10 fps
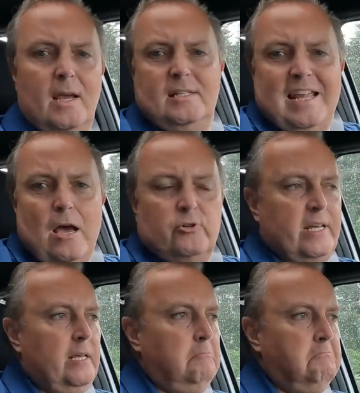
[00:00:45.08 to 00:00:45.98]
It's
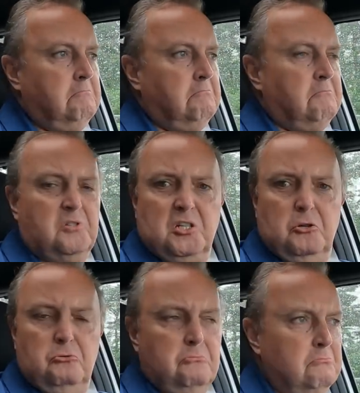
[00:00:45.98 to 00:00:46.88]
Audi.
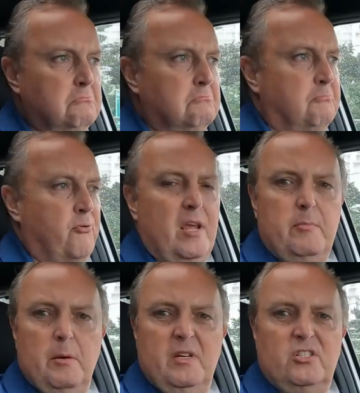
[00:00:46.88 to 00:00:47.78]
So
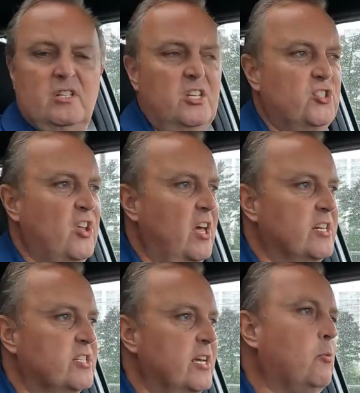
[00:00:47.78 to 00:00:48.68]
premium is done,
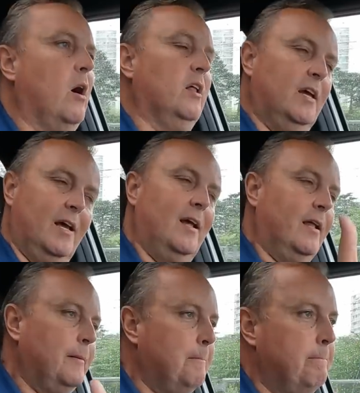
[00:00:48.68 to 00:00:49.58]
isn't it? Well,
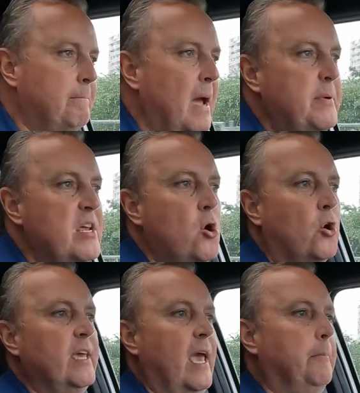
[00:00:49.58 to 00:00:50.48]
maybe
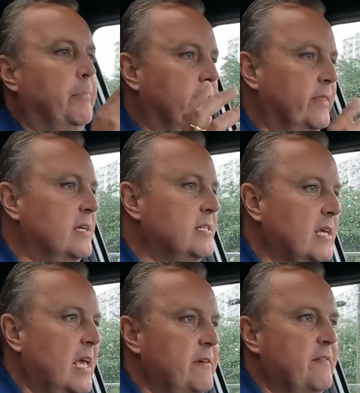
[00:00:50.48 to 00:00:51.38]
not yet, but
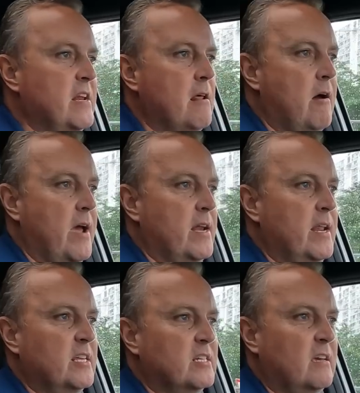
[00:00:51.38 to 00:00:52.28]
this
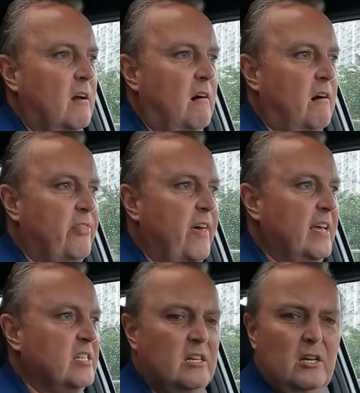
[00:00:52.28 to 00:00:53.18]
EV9 is a car
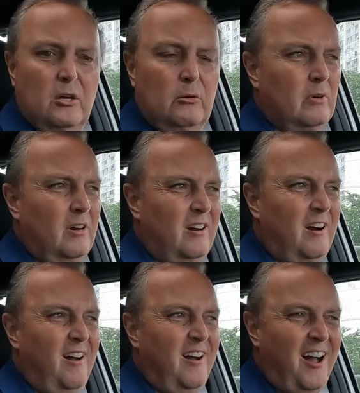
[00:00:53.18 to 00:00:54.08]
that
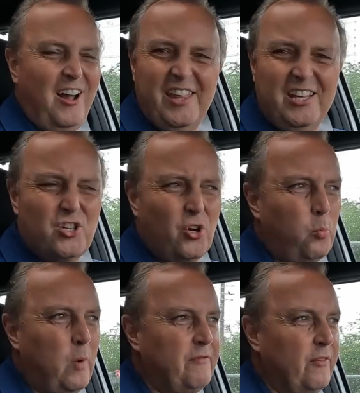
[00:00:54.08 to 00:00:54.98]
I think it's got a
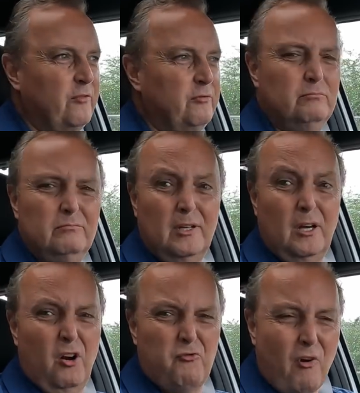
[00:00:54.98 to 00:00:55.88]
whiff of
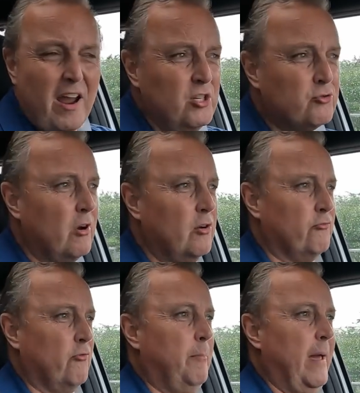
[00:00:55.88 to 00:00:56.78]
Range
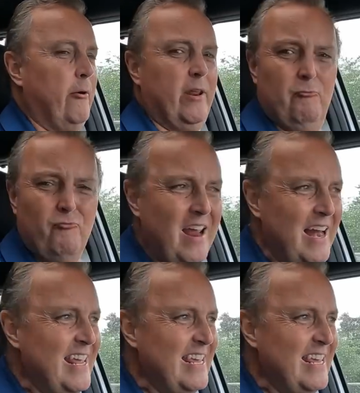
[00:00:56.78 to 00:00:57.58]
Rover about it. Really?